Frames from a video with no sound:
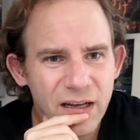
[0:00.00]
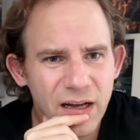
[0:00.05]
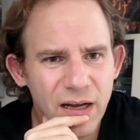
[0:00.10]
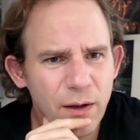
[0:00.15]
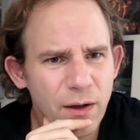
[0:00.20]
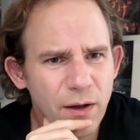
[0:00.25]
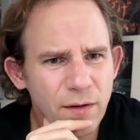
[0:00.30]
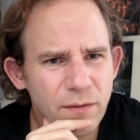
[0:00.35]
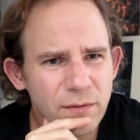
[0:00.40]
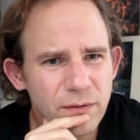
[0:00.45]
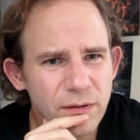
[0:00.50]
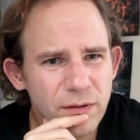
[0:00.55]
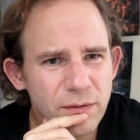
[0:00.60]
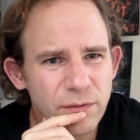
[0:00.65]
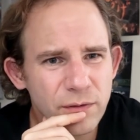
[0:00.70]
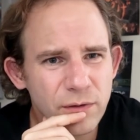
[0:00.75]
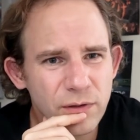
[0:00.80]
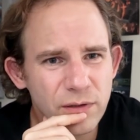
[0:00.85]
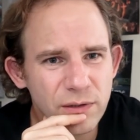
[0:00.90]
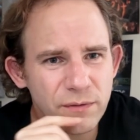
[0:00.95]
I
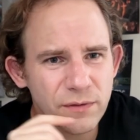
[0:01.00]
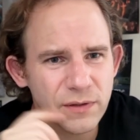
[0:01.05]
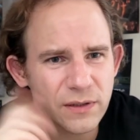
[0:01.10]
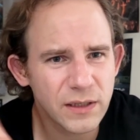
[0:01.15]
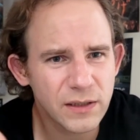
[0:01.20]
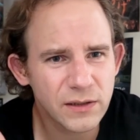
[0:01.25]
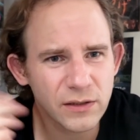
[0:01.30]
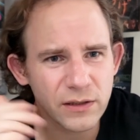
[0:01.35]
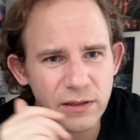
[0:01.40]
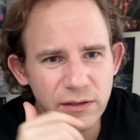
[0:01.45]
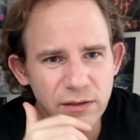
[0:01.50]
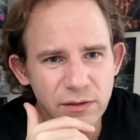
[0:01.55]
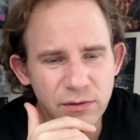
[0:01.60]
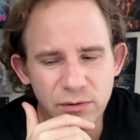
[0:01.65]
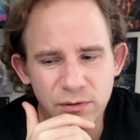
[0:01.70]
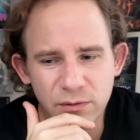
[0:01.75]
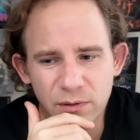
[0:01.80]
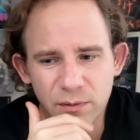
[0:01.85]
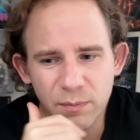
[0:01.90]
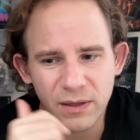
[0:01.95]
forgot if he's actually a
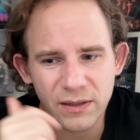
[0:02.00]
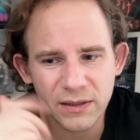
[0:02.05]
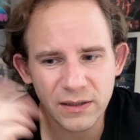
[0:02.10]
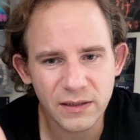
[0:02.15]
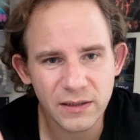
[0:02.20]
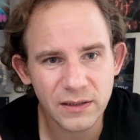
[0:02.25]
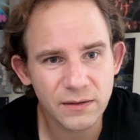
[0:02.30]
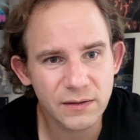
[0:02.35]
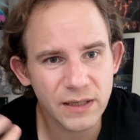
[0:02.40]
YouTuber, but